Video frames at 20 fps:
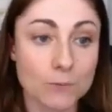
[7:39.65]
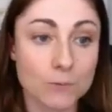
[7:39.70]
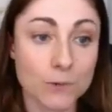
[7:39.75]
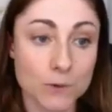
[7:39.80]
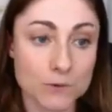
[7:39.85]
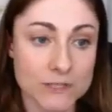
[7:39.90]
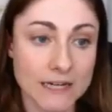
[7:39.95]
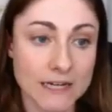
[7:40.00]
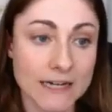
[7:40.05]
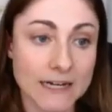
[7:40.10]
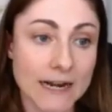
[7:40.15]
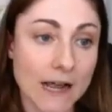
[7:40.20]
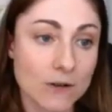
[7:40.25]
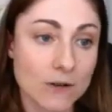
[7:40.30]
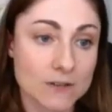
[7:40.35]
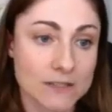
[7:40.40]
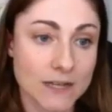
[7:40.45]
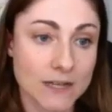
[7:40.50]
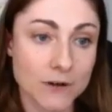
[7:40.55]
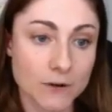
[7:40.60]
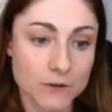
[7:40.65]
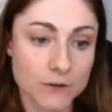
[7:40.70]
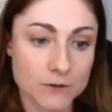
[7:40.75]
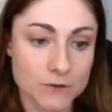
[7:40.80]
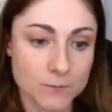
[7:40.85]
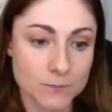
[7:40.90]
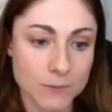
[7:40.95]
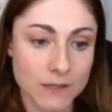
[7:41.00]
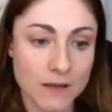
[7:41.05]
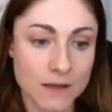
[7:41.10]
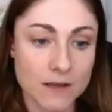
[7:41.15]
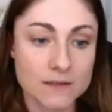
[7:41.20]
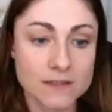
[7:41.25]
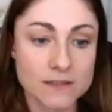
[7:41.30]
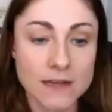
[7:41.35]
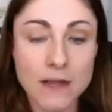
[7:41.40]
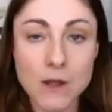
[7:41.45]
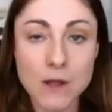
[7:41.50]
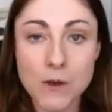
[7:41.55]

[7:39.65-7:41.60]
rotate out centers, because